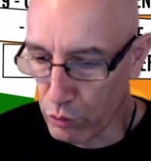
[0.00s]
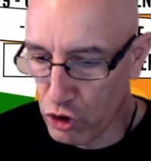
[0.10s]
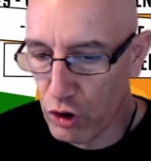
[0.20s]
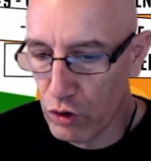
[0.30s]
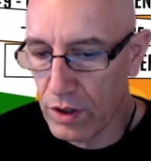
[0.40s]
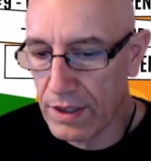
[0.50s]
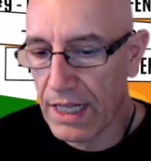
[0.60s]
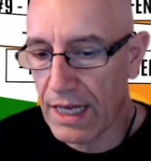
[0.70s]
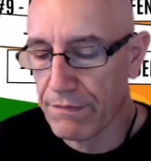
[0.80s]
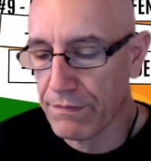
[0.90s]
So the
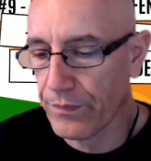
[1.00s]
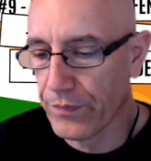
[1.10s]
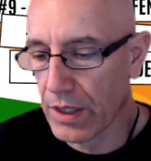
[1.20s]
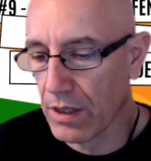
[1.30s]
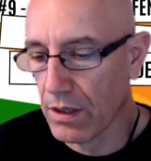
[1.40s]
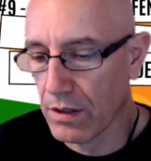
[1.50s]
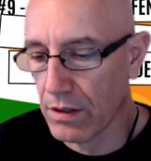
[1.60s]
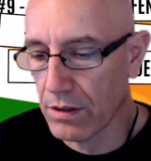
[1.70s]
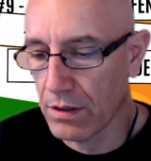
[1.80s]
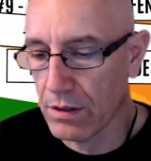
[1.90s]
Slav
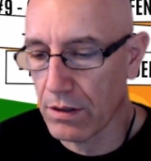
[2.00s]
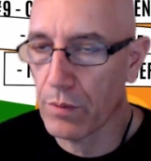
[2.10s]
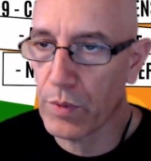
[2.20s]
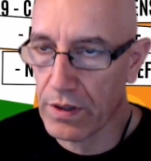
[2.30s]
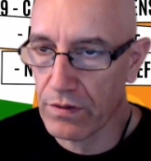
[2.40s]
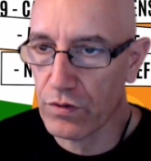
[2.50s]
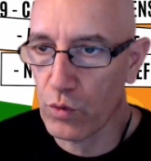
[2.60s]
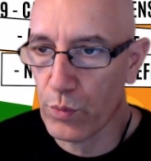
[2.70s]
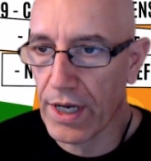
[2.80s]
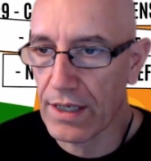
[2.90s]
a bit a
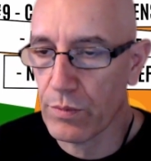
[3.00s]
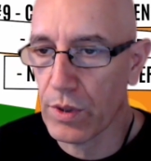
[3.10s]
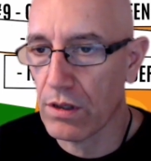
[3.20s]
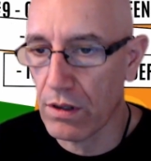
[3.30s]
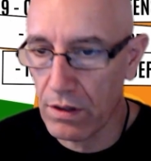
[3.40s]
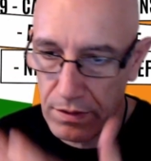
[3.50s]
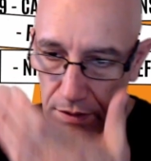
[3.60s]
surprise because